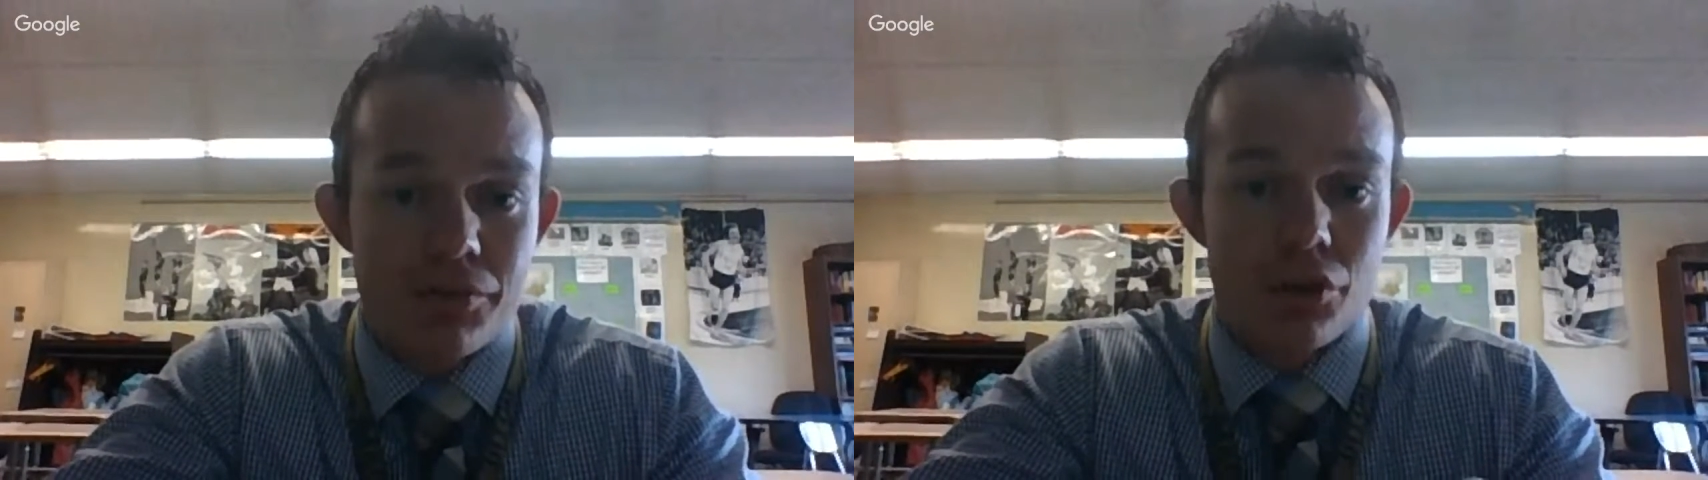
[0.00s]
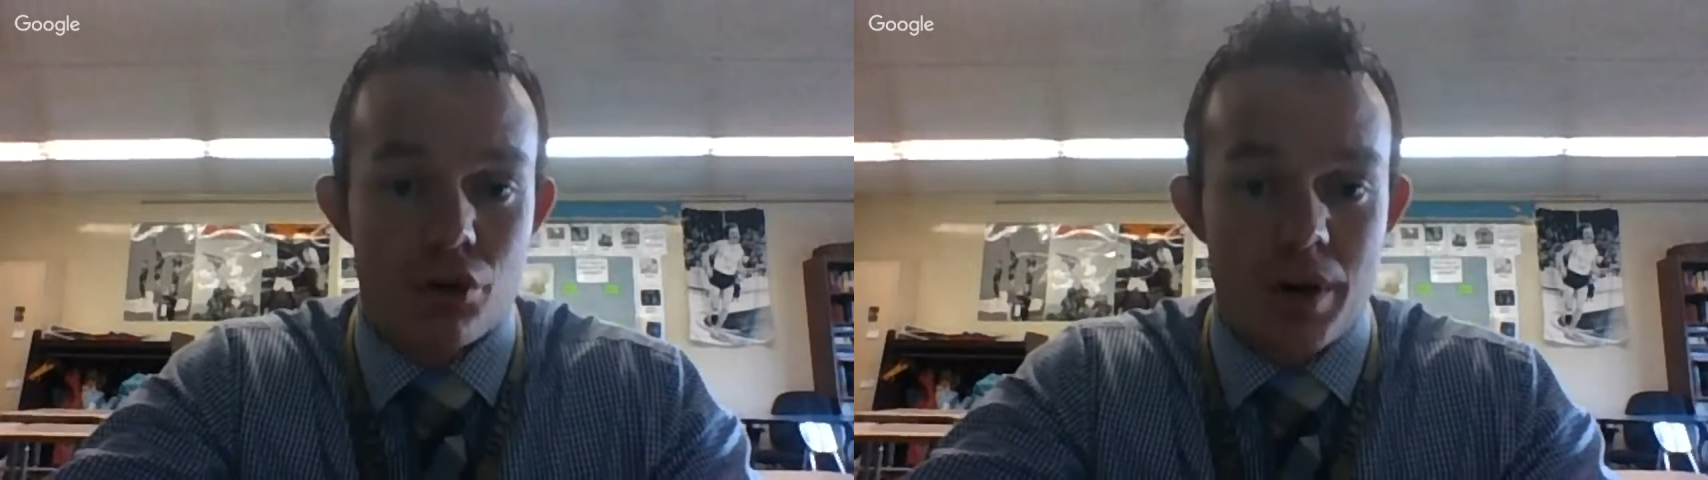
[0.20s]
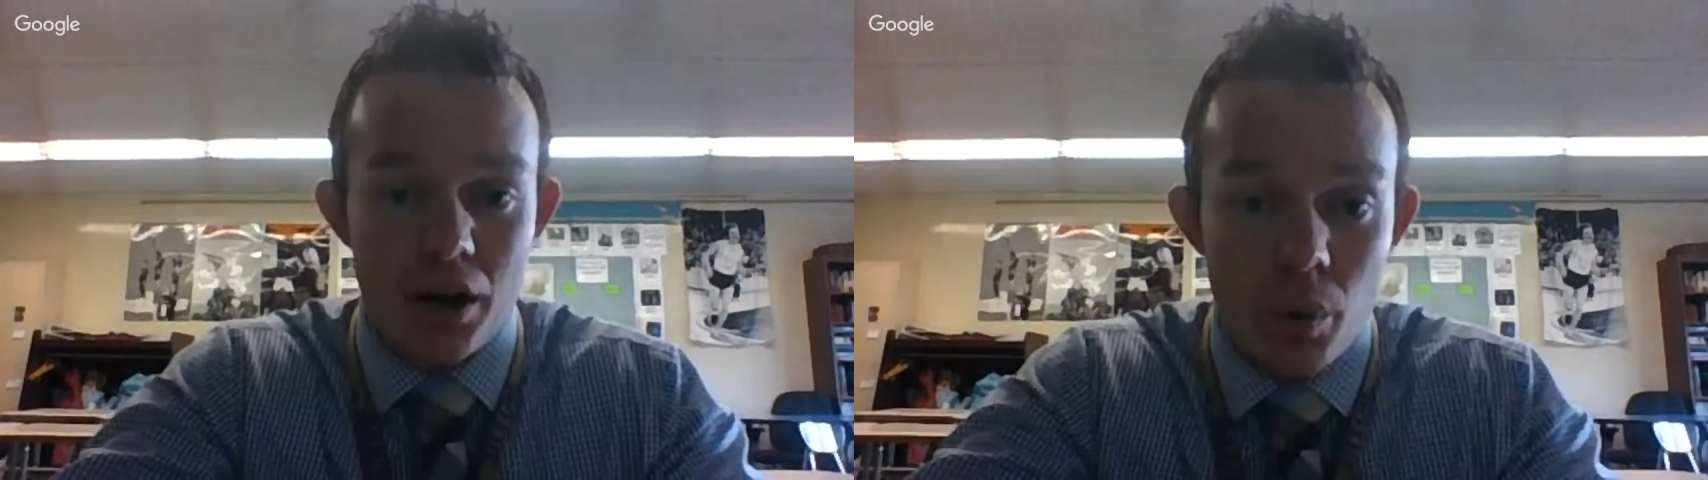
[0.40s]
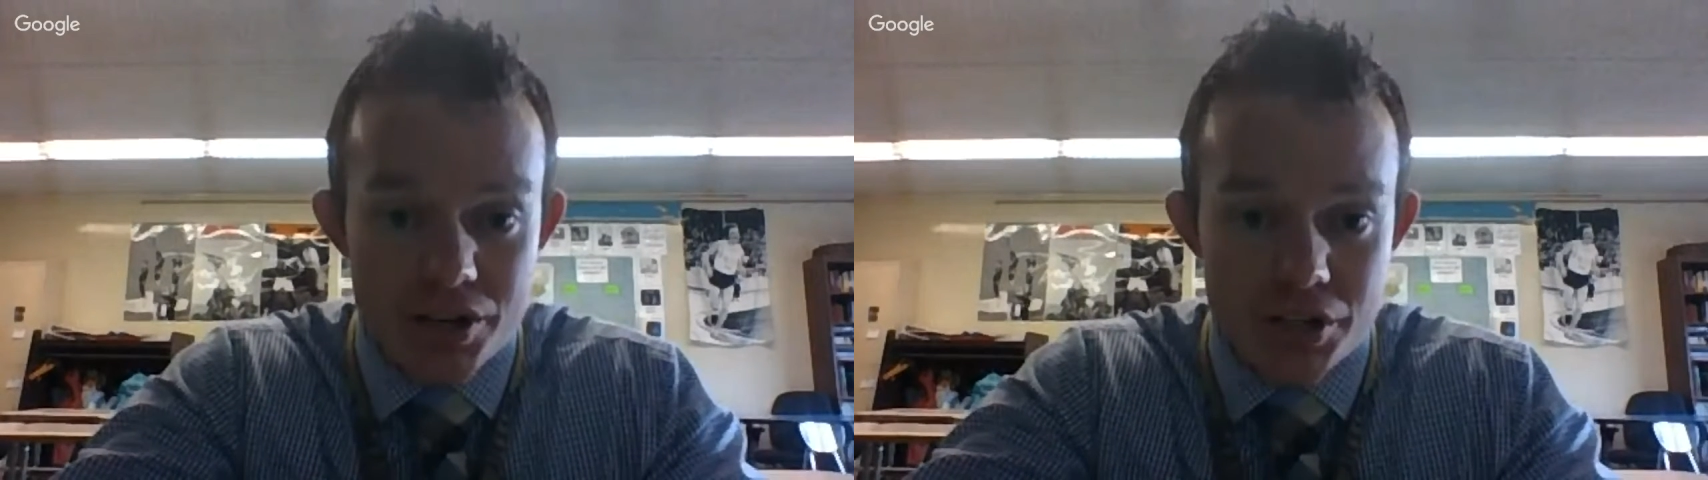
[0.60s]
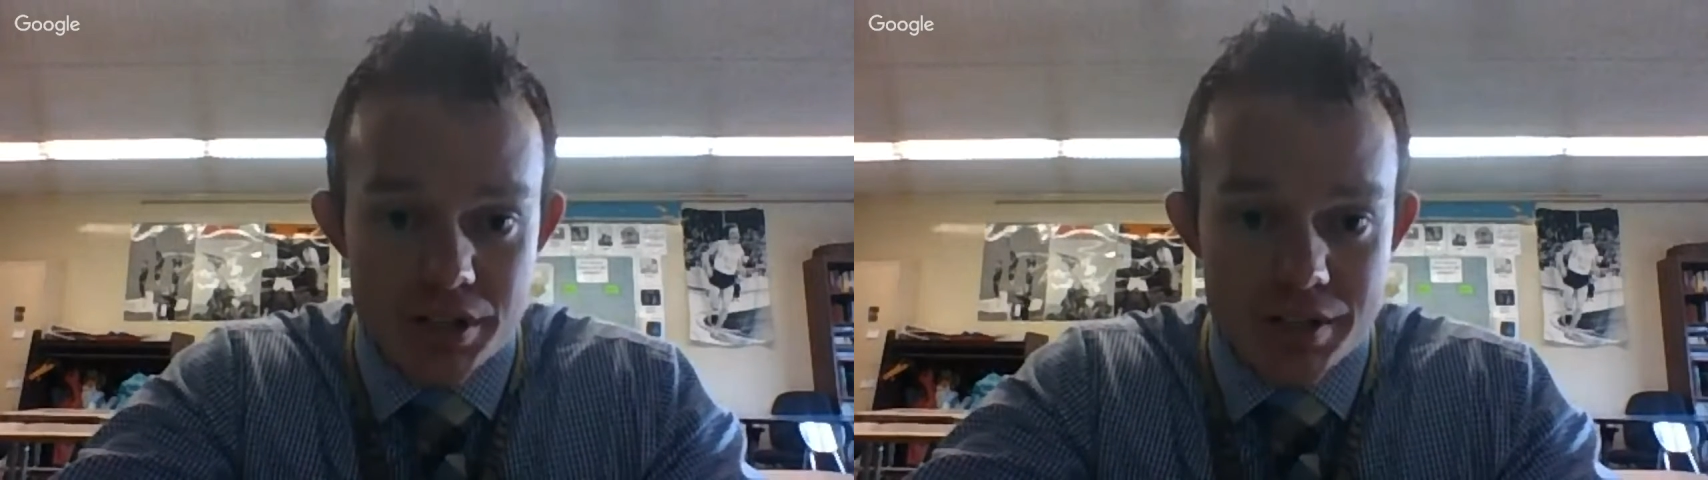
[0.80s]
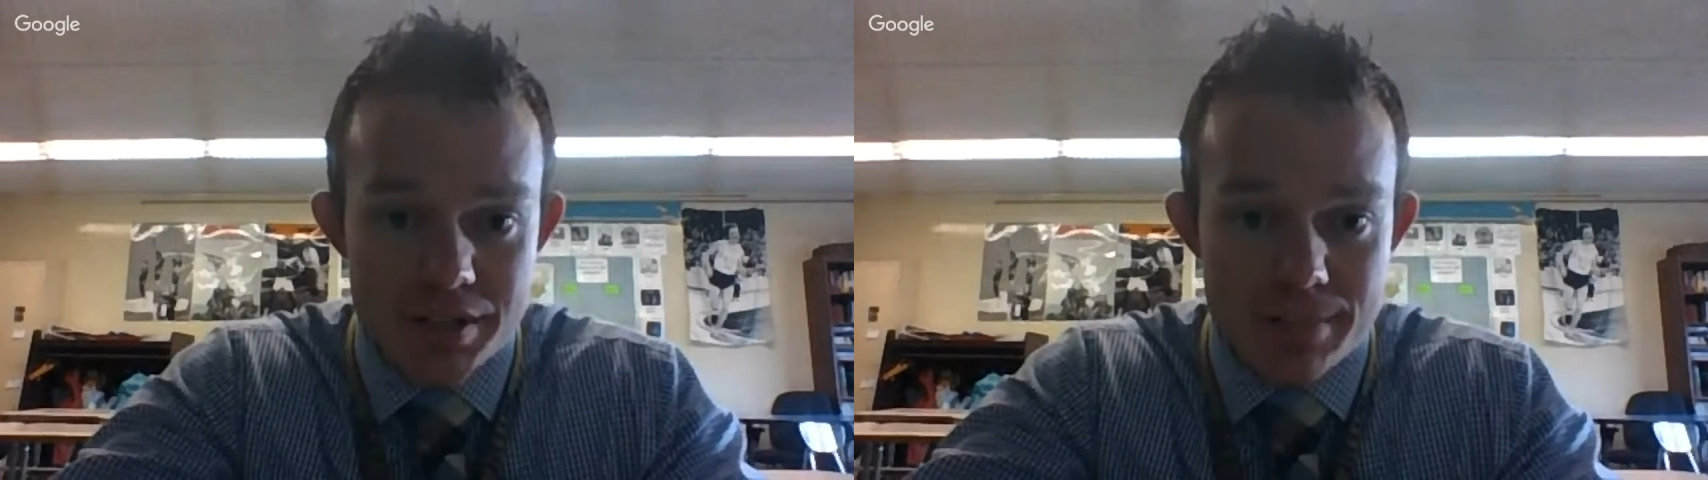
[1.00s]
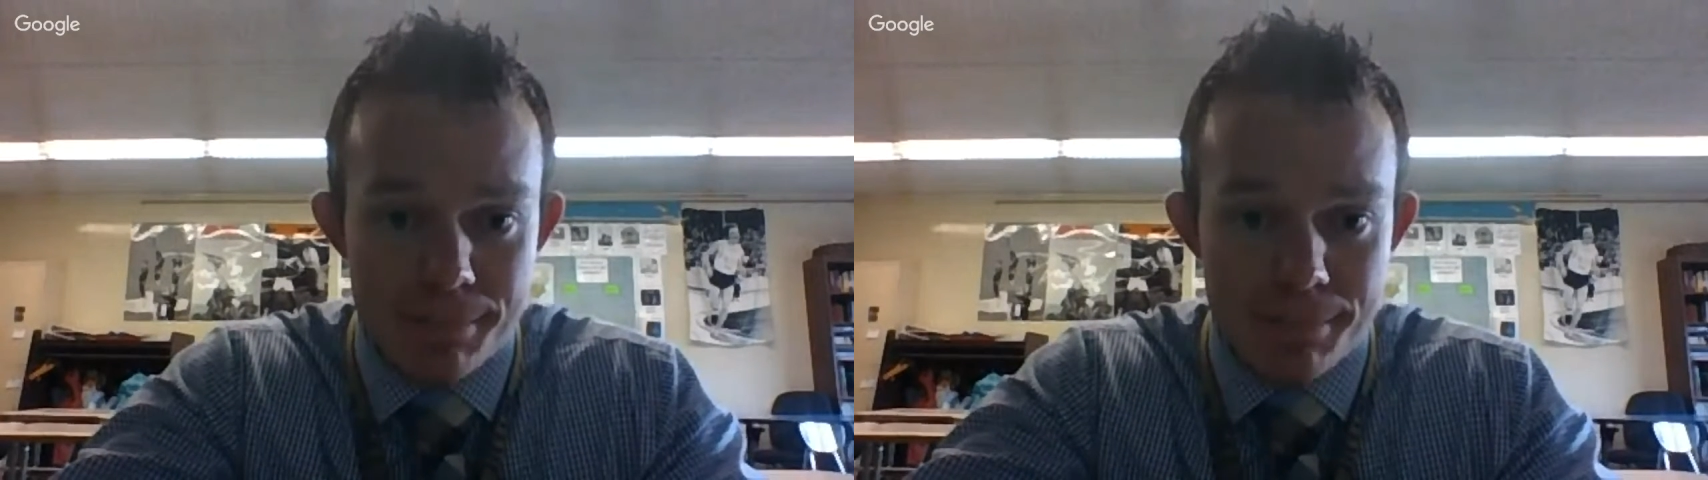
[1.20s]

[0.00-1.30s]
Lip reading: for the correct questions.